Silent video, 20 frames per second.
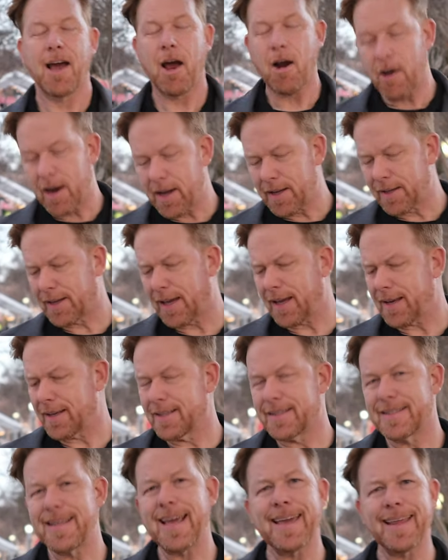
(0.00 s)
All right, kind
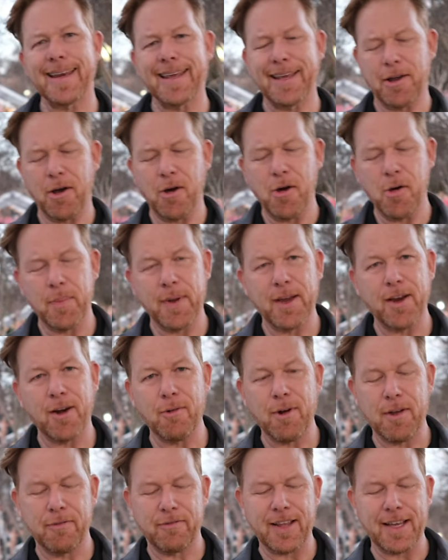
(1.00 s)
of taking it home here,
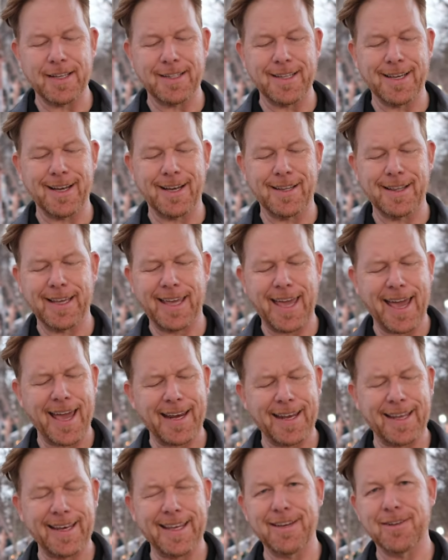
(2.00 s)
reflecting on the
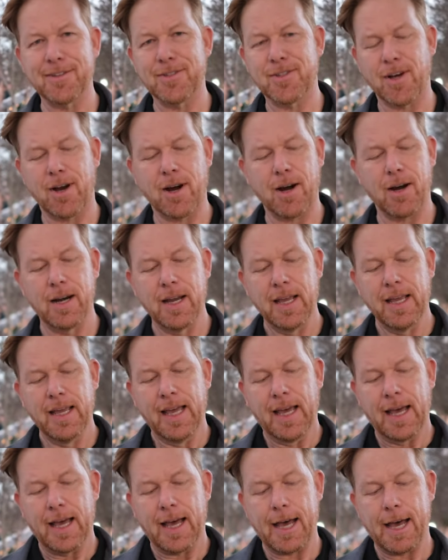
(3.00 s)
Canon EOS R.
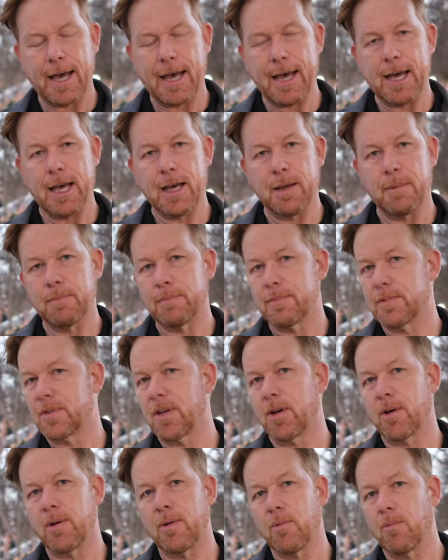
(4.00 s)

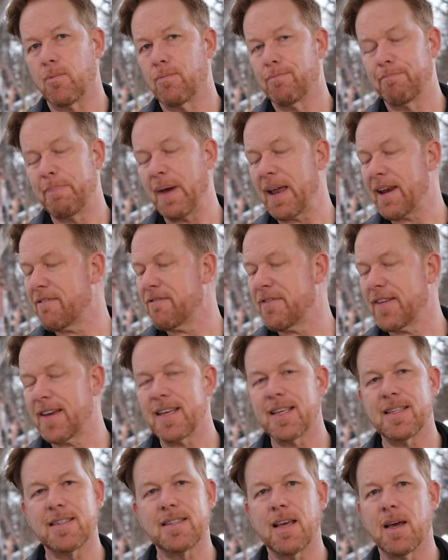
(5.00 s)
So
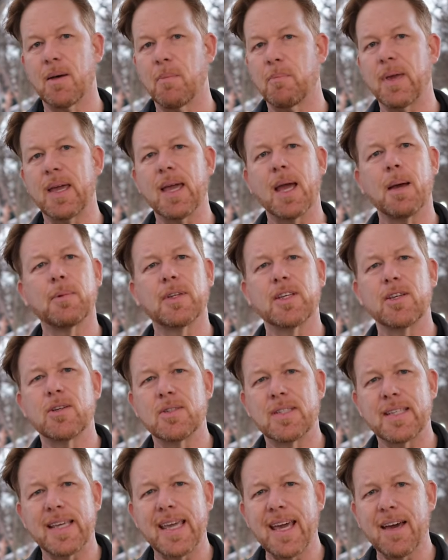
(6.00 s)
benefits, being able to
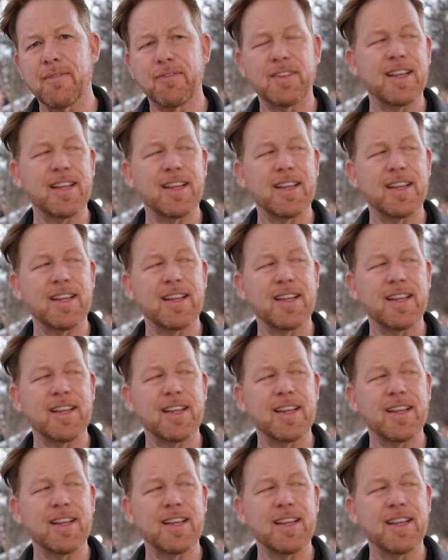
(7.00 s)
use EF